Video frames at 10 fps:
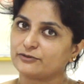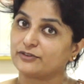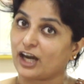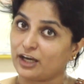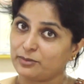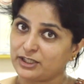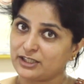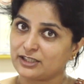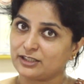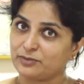of
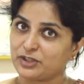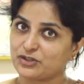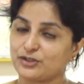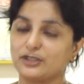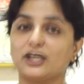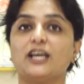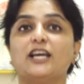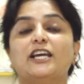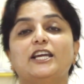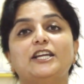diabetes in a patient,
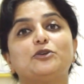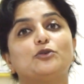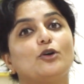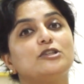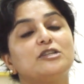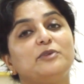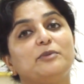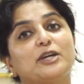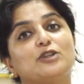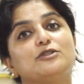it could also be
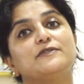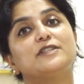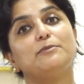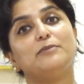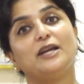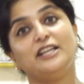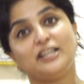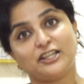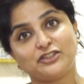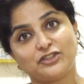because of some
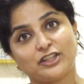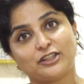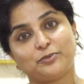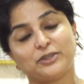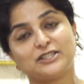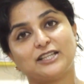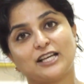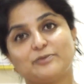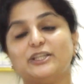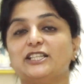medication that the person
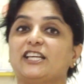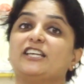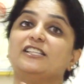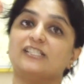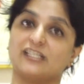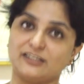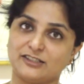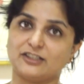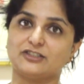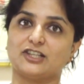has been taking since
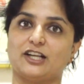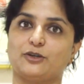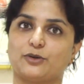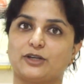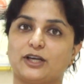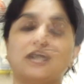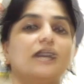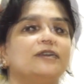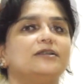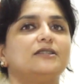their childhood
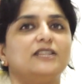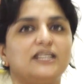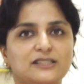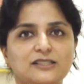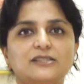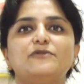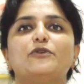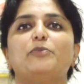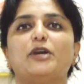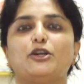the reasons
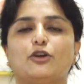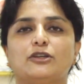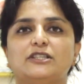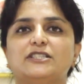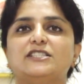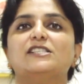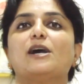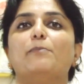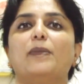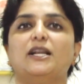for periodontal disease
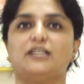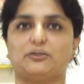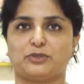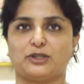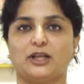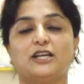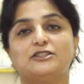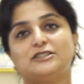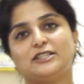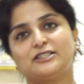are multiple.
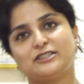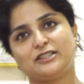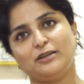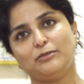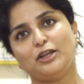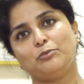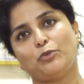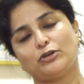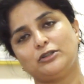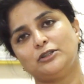So it's extremely
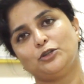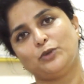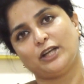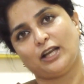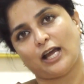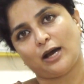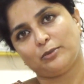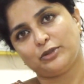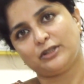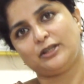important to do an
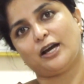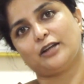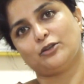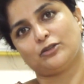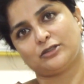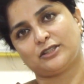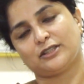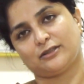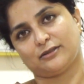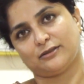elaborate
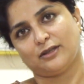diagnostic